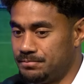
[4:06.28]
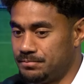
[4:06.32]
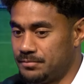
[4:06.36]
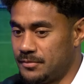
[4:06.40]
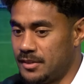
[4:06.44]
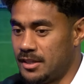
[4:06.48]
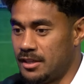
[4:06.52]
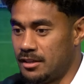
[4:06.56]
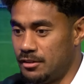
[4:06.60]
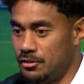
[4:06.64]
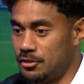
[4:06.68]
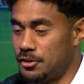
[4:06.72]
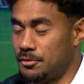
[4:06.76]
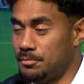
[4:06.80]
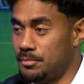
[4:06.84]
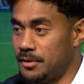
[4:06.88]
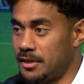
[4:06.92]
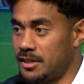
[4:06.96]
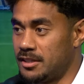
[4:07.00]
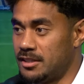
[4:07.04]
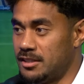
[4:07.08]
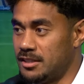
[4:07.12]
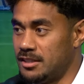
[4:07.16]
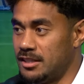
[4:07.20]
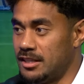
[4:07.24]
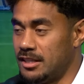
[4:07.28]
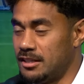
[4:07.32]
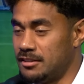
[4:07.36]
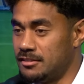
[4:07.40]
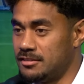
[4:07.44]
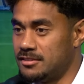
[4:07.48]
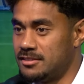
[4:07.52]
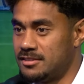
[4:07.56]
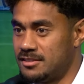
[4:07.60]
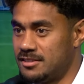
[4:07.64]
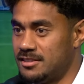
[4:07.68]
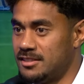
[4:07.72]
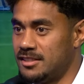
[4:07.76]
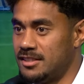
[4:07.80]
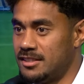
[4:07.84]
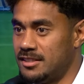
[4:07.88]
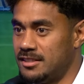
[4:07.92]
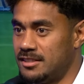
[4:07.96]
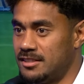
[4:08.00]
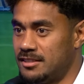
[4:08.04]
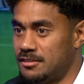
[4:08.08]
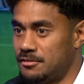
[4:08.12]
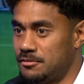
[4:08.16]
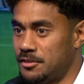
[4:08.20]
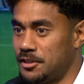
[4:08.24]
looking back at it now is,
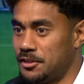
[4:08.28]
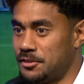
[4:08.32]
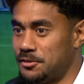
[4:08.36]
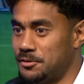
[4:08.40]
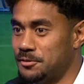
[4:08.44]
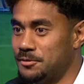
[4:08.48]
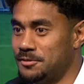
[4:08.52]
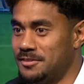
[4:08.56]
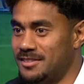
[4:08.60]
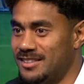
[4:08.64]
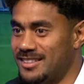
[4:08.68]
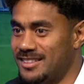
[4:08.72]
quite cool.